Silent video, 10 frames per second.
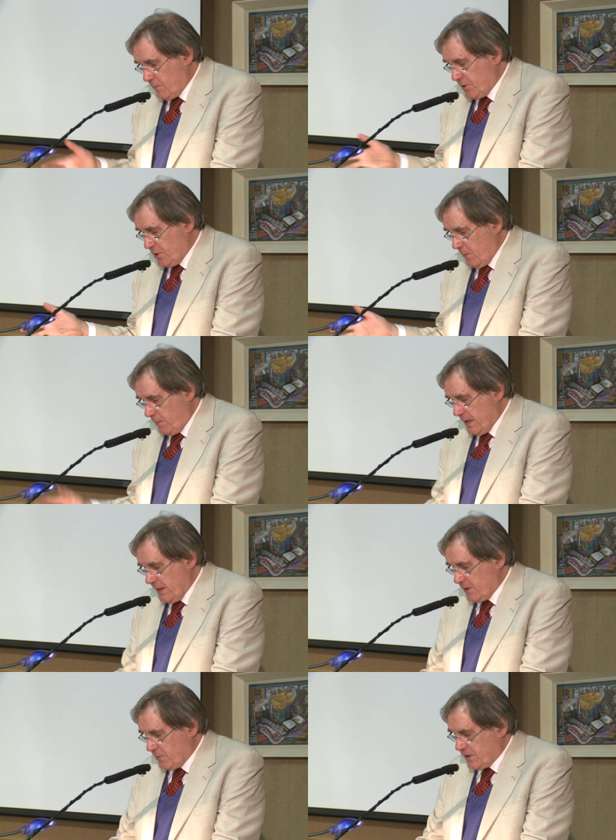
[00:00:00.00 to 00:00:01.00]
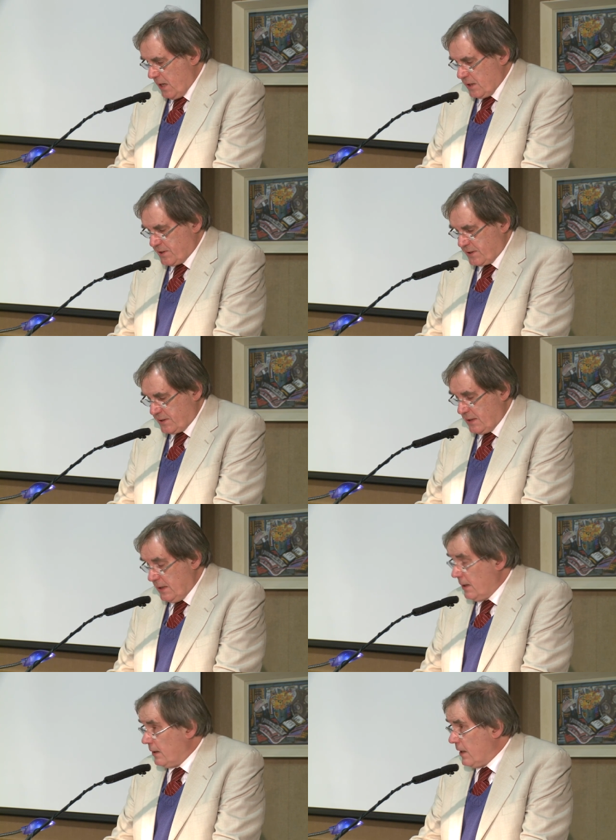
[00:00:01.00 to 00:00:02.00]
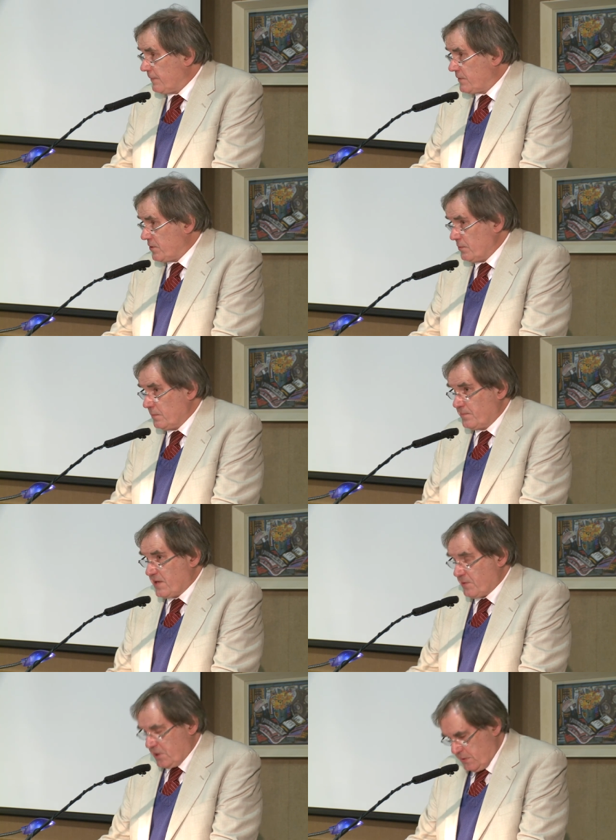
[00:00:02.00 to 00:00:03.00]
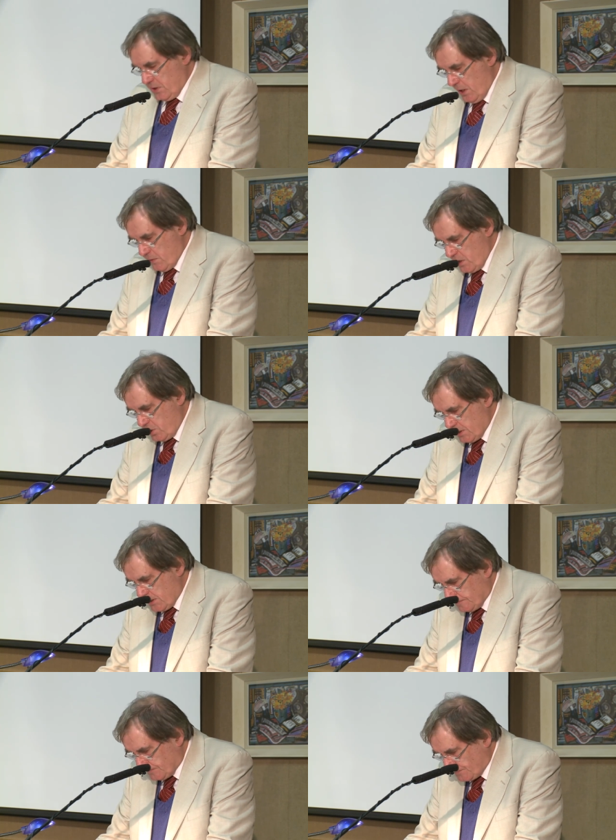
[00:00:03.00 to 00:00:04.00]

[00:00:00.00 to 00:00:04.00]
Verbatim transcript: Presumably, these were tasks left to subsequent generations.